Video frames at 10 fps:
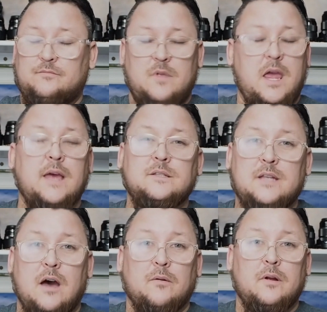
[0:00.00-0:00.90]
hands
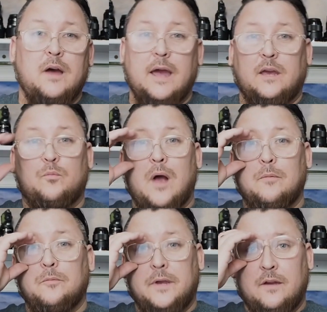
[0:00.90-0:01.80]
down. I could
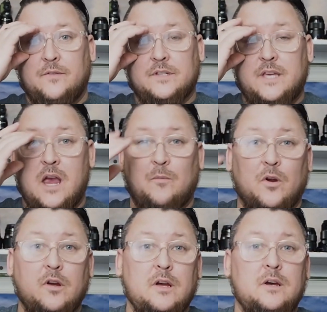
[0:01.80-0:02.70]
probably give this
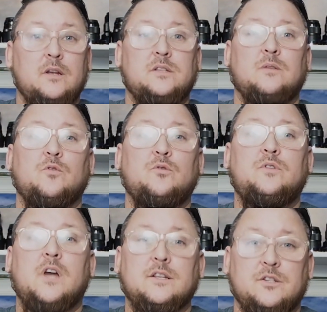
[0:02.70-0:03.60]
camera to someone who
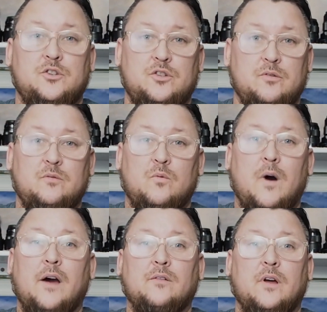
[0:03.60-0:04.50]
doesn't shoot
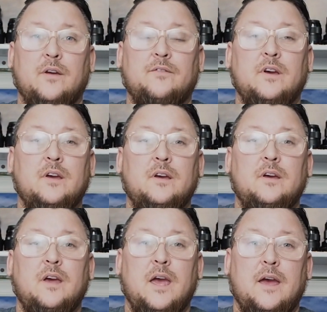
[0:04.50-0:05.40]
wildlife
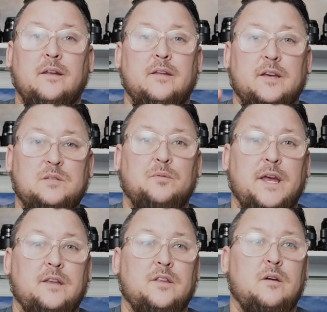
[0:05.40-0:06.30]
and
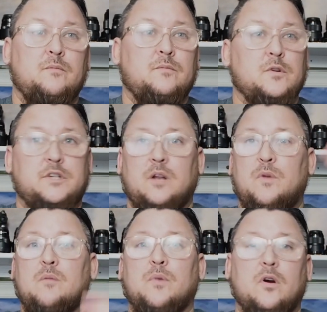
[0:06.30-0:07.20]
explain to them there's going to
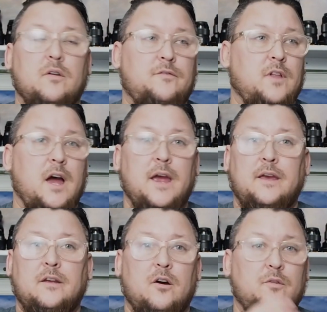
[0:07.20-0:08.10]
be a bird
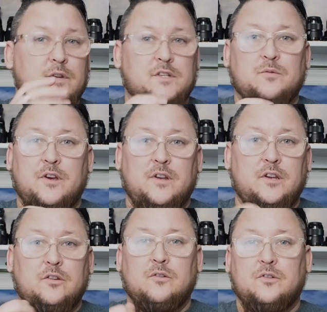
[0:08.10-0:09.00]
flying, you know, this is what you need
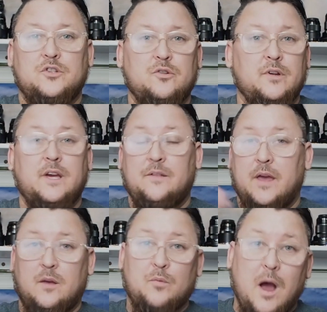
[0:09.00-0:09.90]
to do to shoot it, and
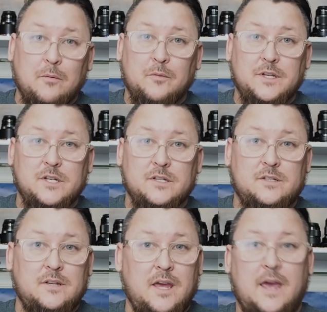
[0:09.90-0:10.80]
they could probably
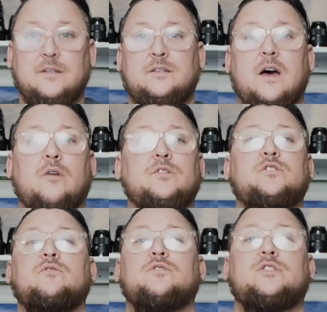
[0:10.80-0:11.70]
just, hands down, just
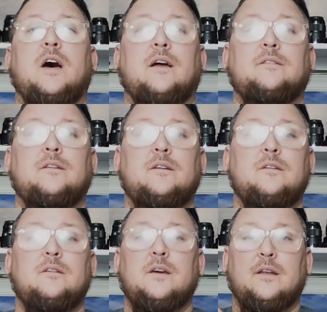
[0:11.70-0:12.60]
do the shot
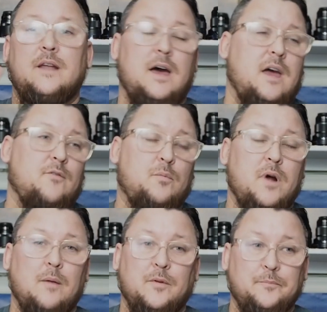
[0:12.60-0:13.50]
and not have a
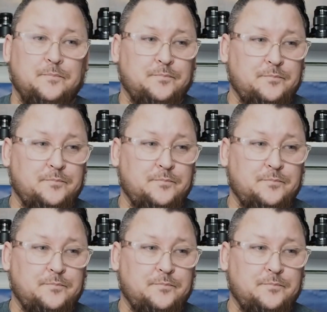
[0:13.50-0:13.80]
problem.